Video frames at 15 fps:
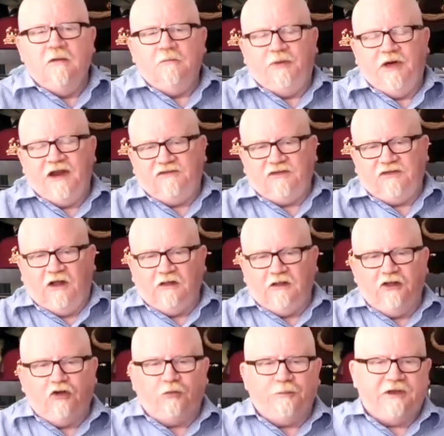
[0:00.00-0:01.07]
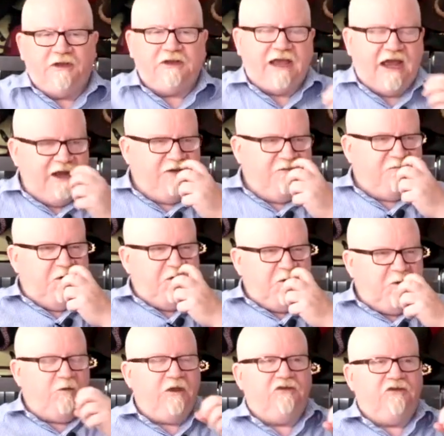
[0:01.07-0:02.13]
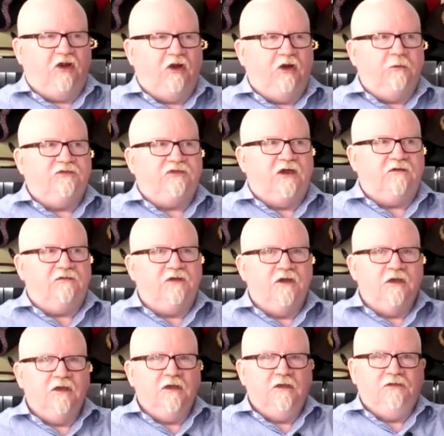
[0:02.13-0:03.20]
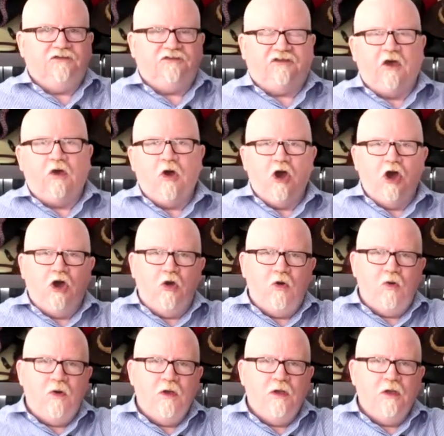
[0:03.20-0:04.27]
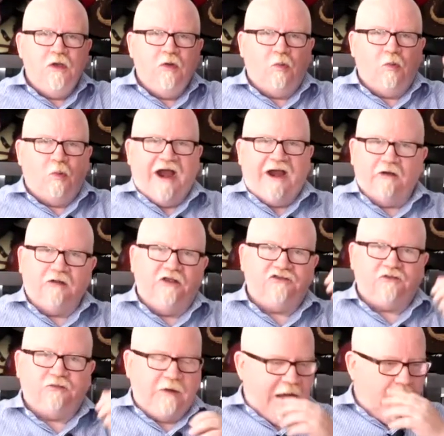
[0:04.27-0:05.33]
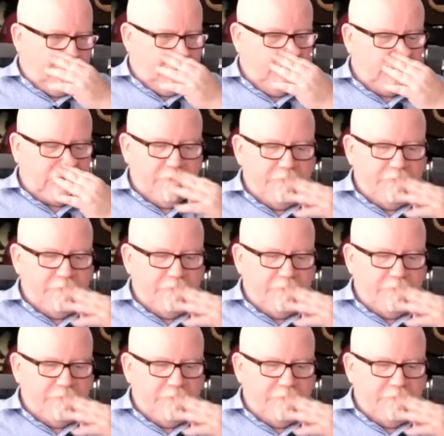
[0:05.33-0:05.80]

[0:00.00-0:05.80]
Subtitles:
but it's a little bit kind of new in terms of SOHO wireless routers.